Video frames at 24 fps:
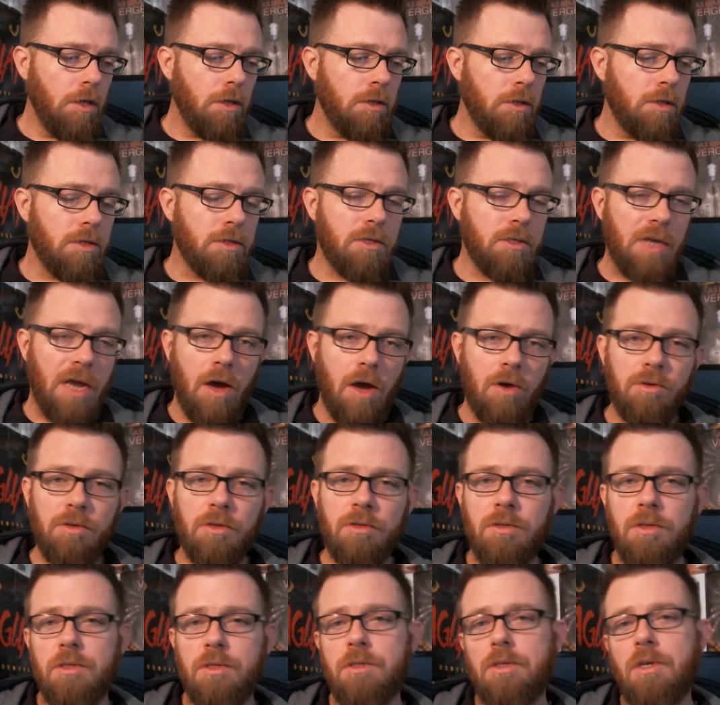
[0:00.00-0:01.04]
the sound
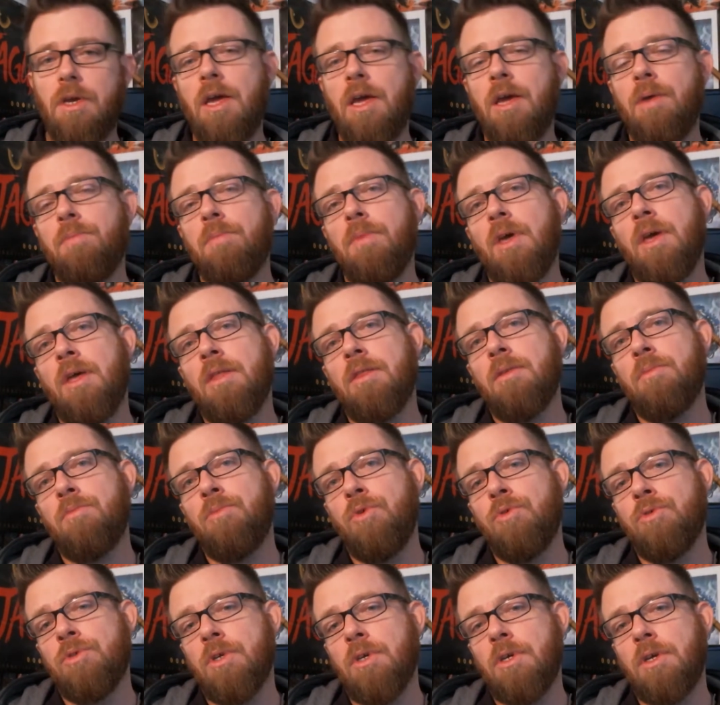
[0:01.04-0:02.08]
in this game and the
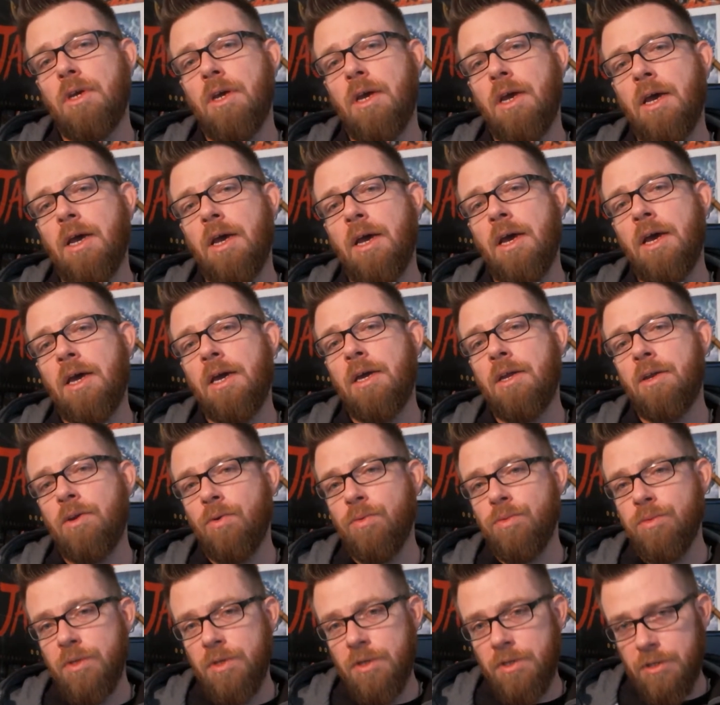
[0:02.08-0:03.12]
music, I can
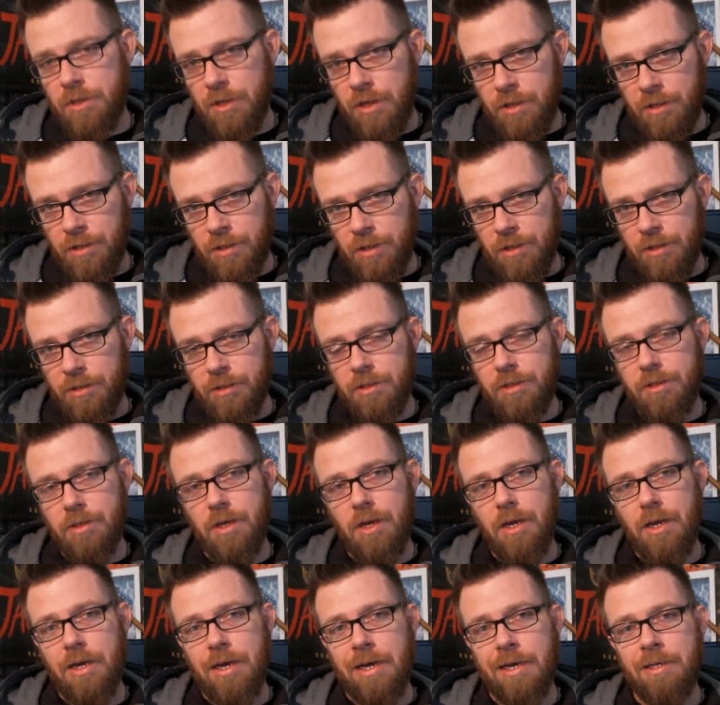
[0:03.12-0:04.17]
only say this.
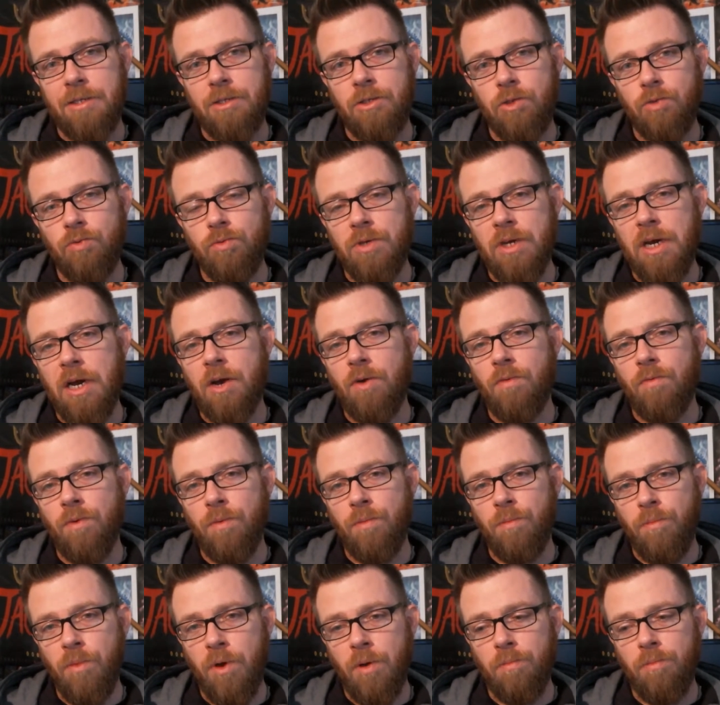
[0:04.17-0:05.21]
I do not
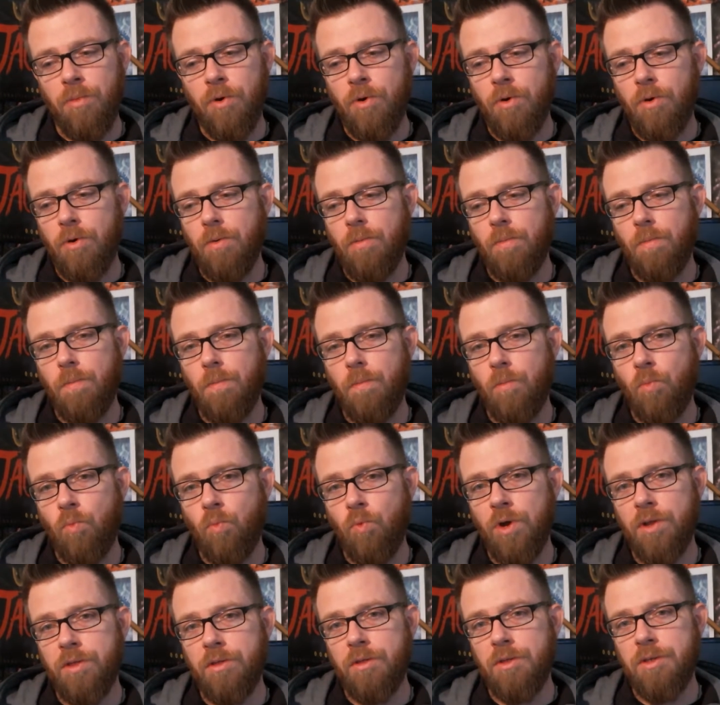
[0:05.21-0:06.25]
remember
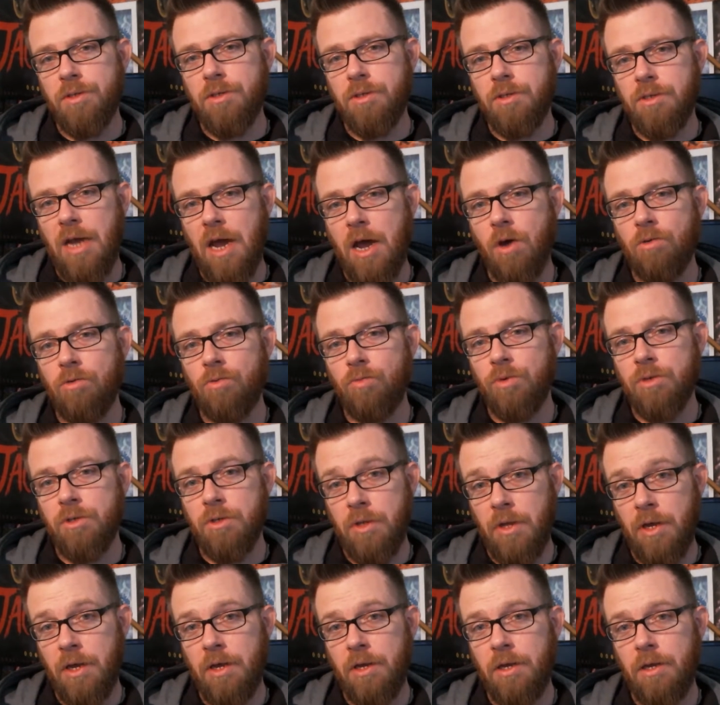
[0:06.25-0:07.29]
what the sound was
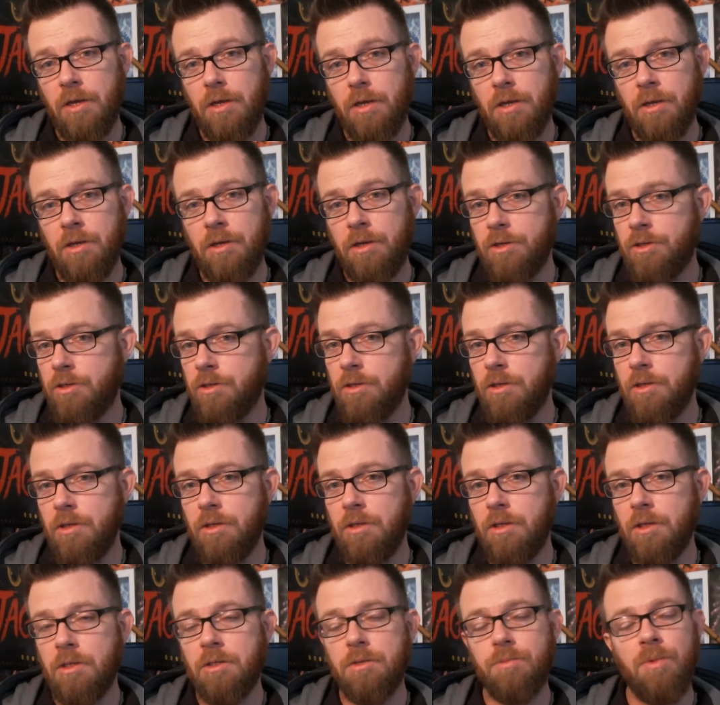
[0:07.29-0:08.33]
like initially.
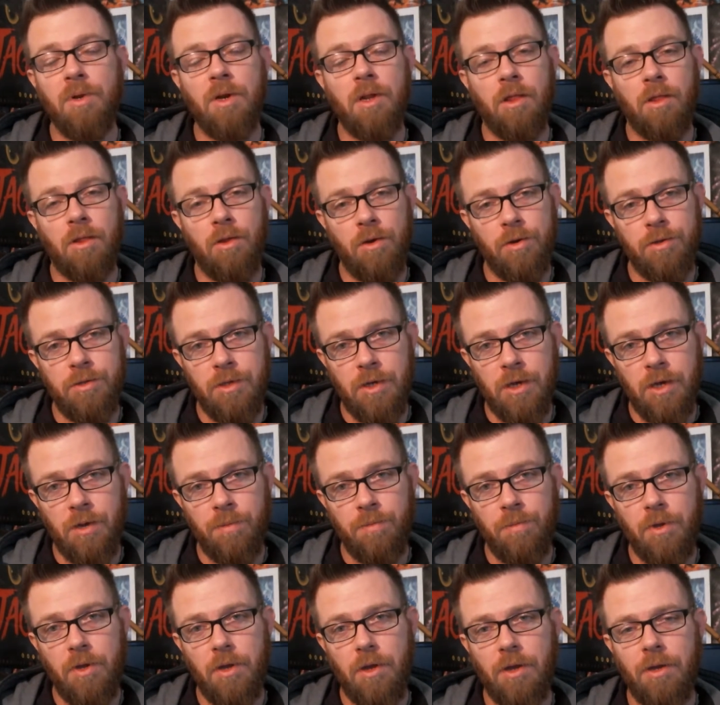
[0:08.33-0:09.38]
It's been a long
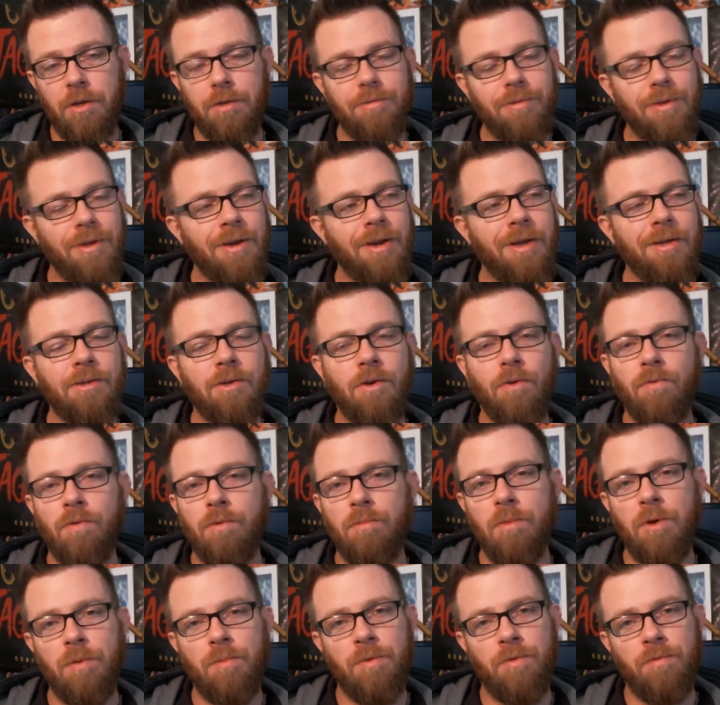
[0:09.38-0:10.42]
time, and I don't
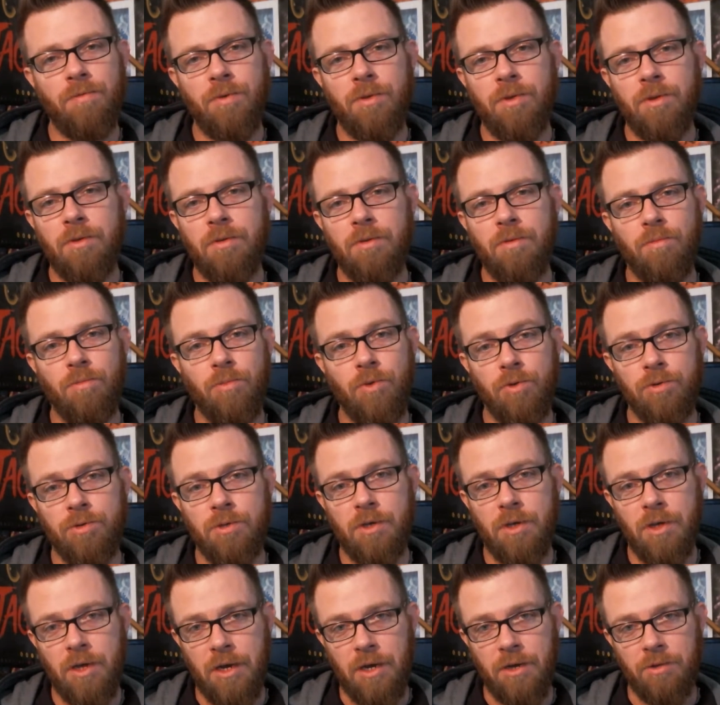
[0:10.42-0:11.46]
remember really the
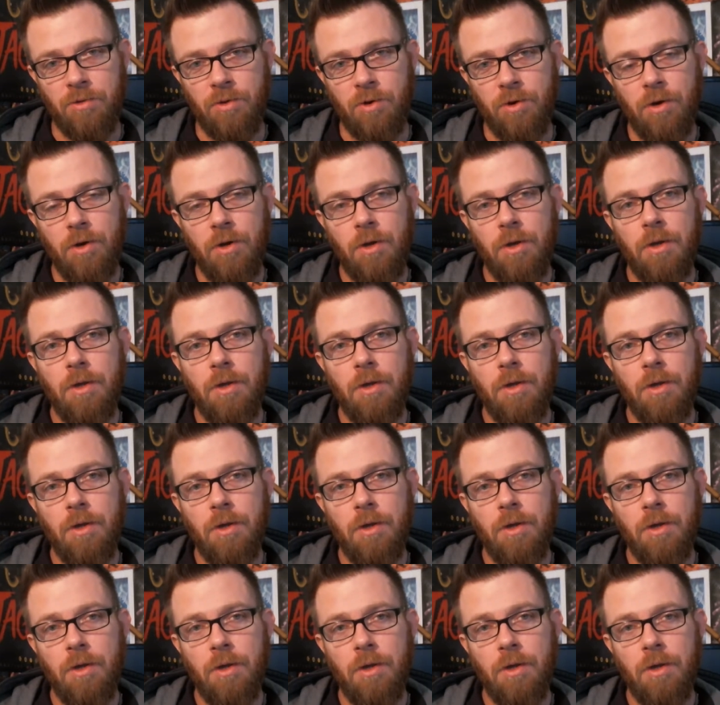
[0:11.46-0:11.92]
music either.